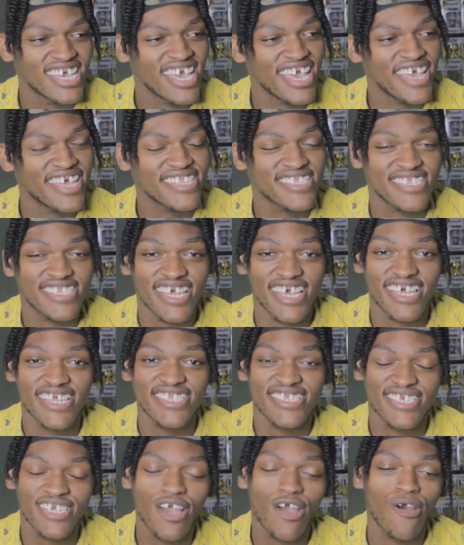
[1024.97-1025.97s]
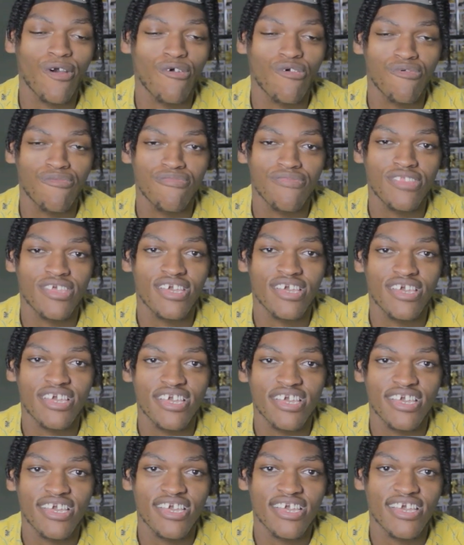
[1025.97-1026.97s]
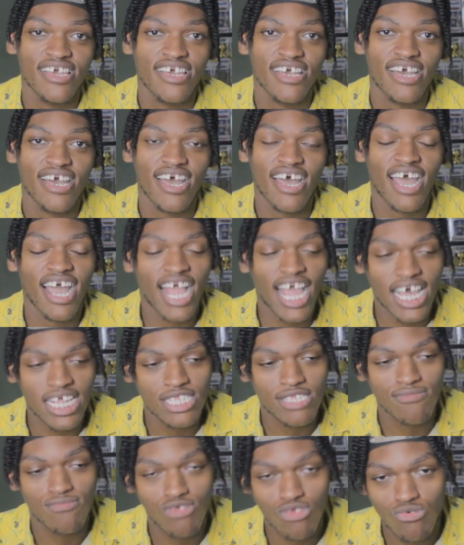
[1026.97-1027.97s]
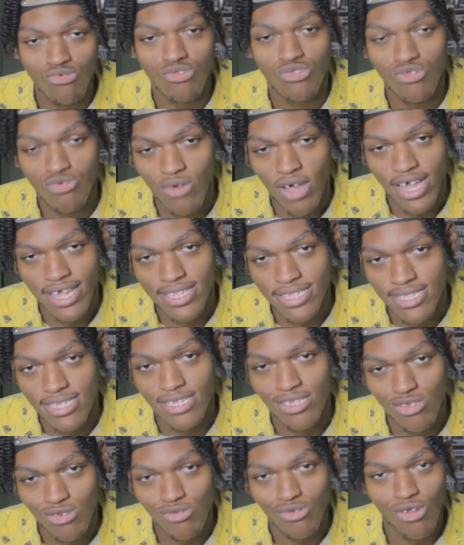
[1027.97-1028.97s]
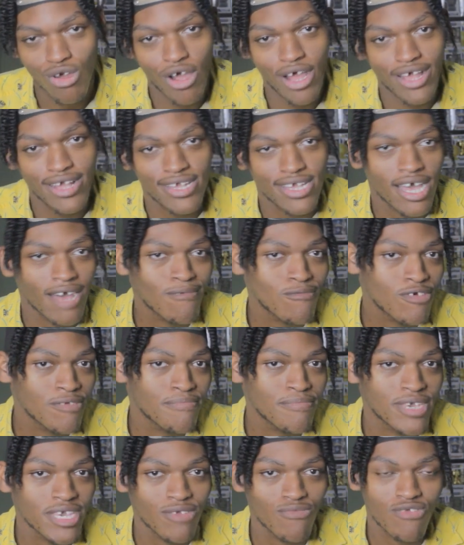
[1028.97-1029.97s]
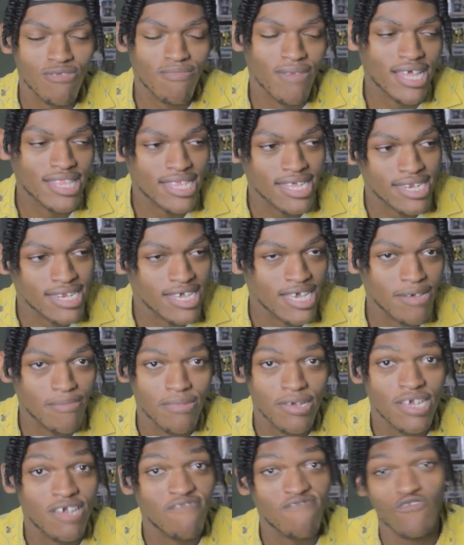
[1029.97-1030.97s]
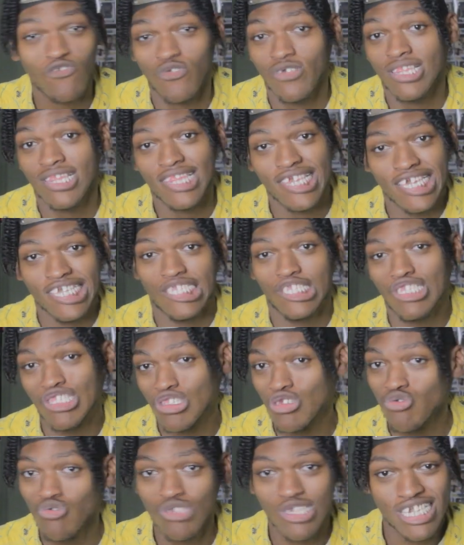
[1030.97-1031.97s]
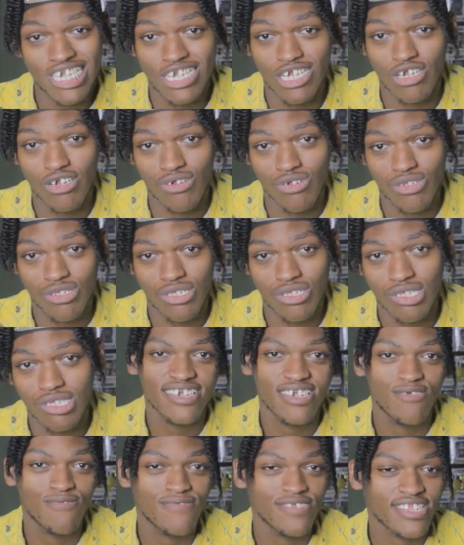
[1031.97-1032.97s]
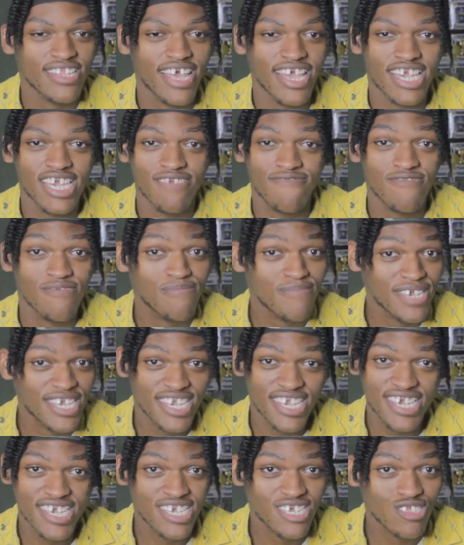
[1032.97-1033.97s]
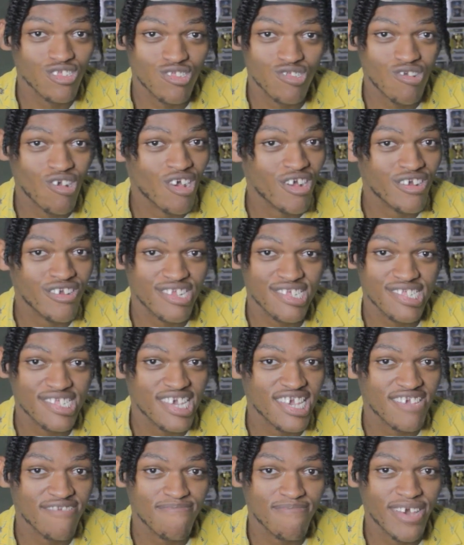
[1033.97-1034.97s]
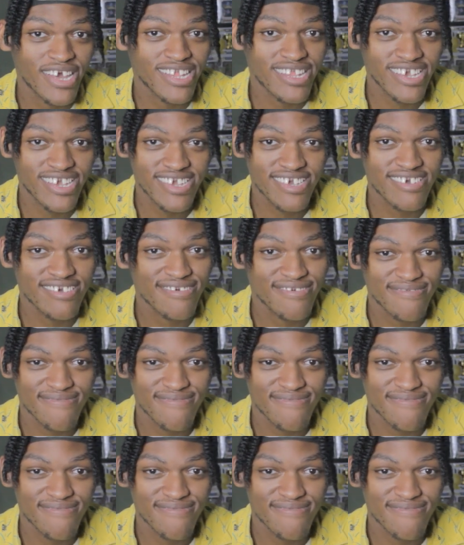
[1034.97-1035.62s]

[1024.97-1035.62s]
and says, yo, I got some jutsu I could teach you, dog. Come with me. We about to dip for at least 2 years. He was like, if it means getting stronger to save my nigga,